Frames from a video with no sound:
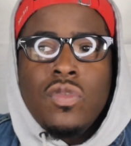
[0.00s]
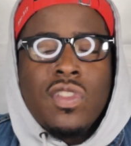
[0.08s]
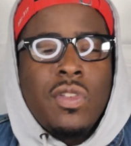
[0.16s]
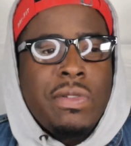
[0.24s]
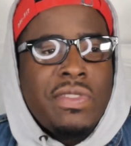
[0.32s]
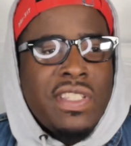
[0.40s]

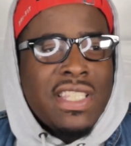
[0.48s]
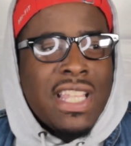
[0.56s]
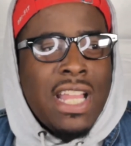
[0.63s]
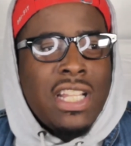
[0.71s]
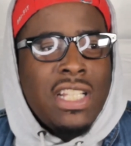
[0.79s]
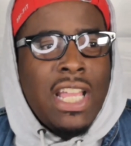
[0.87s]
So it was just
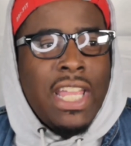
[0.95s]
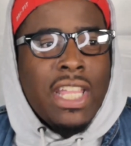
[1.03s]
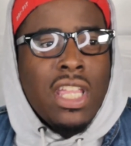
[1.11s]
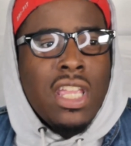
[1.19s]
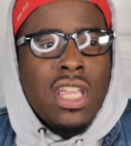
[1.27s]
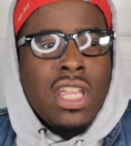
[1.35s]
kind of like
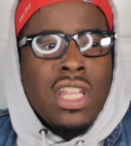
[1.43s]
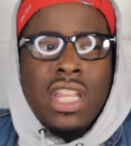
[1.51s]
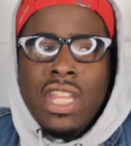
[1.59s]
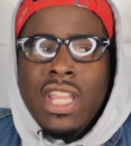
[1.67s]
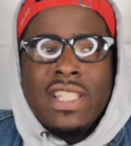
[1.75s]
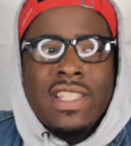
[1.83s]

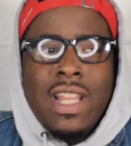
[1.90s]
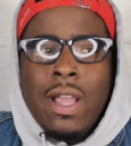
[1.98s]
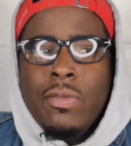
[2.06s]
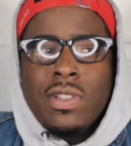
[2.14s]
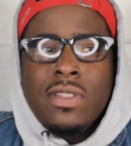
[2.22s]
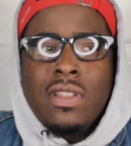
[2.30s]
the niggas that I
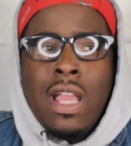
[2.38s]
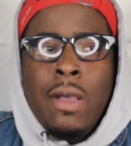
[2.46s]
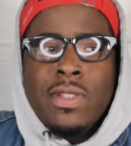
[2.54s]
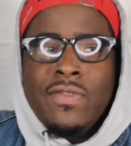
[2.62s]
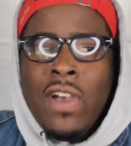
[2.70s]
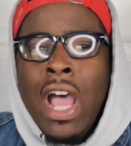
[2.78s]

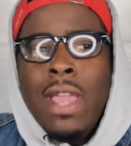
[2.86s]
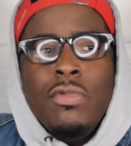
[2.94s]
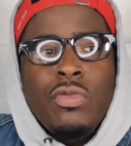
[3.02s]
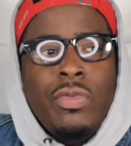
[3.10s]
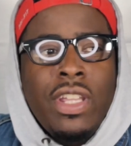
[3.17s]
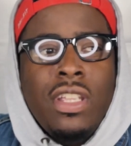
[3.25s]
was
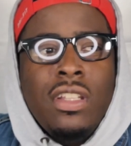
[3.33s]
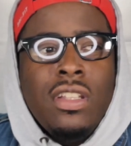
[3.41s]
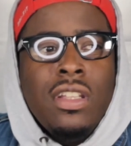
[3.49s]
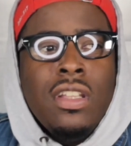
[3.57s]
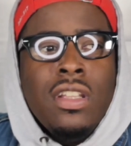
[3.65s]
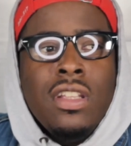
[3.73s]
vibing with,
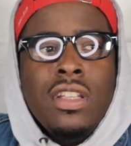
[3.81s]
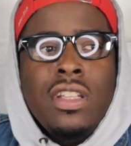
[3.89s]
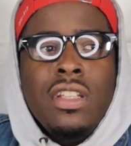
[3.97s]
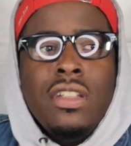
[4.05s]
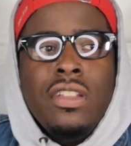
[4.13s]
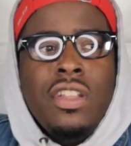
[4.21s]

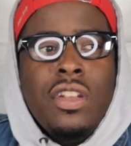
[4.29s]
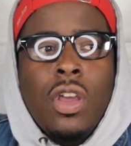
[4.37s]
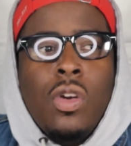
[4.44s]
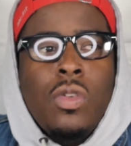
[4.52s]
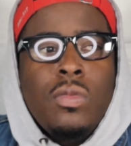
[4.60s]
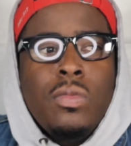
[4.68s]
you
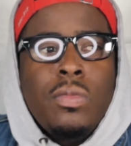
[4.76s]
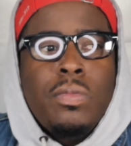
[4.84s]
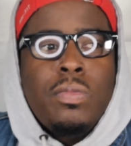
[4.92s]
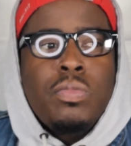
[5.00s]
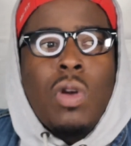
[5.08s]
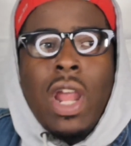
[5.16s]
know,
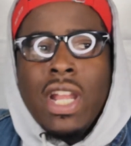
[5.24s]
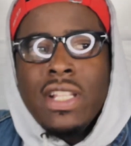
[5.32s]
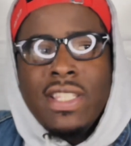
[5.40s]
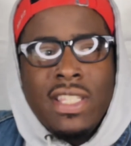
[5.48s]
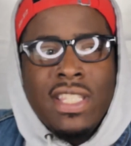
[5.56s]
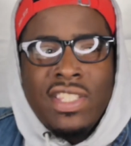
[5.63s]
prior
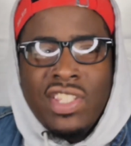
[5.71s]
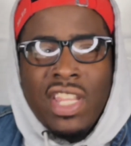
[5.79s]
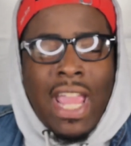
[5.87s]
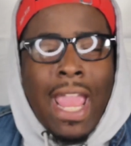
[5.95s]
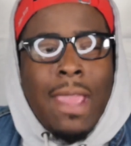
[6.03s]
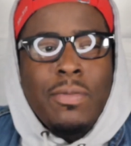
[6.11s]
to this
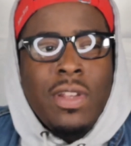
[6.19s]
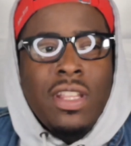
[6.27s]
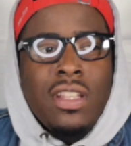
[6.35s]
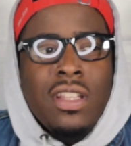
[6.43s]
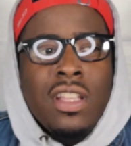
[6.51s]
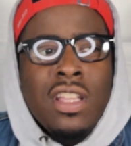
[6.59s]
shit
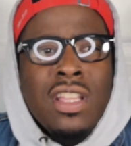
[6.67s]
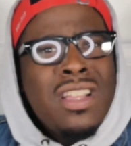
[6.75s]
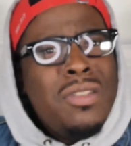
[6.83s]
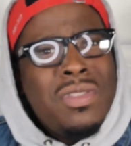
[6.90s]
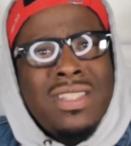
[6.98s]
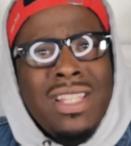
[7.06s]
happening,
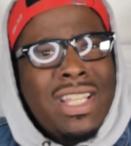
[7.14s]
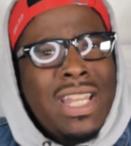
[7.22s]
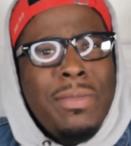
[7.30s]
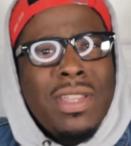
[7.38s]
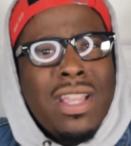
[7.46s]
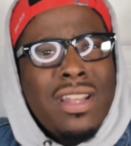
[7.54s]
was looking
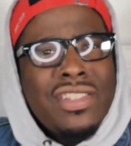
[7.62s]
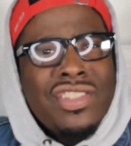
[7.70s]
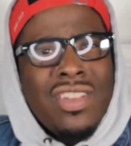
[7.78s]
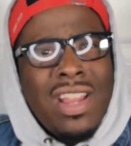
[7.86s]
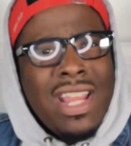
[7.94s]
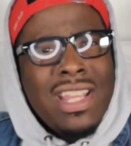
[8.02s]
at me kind of
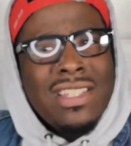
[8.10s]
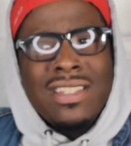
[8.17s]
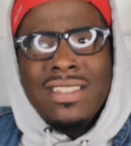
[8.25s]
strange.